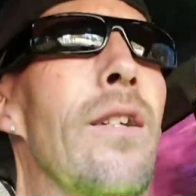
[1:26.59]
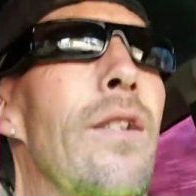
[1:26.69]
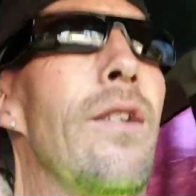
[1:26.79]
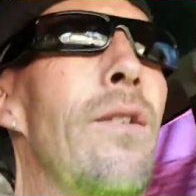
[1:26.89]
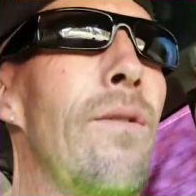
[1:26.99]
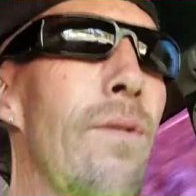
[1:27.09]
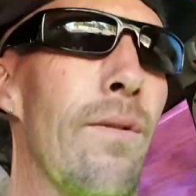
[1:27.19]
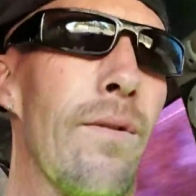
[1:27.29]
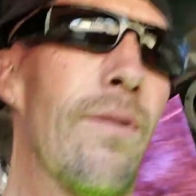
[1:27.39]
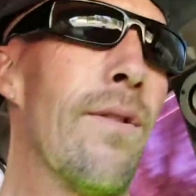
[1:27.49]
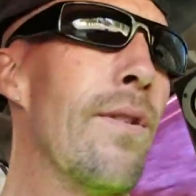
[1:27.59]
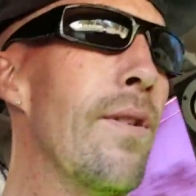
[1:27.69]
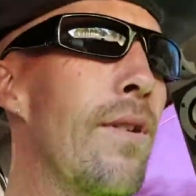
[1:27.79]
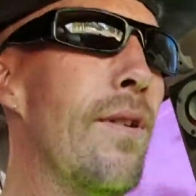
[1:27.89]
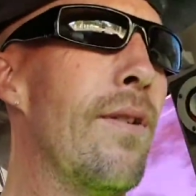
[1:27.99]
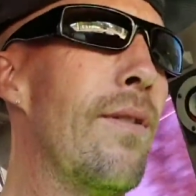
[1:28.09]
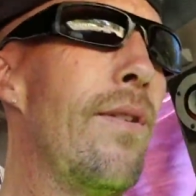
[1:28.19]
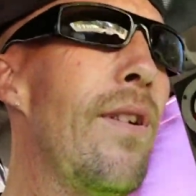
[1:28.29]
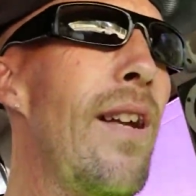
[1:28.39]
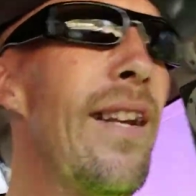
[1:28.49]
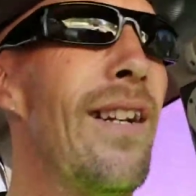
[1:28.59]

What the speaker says: And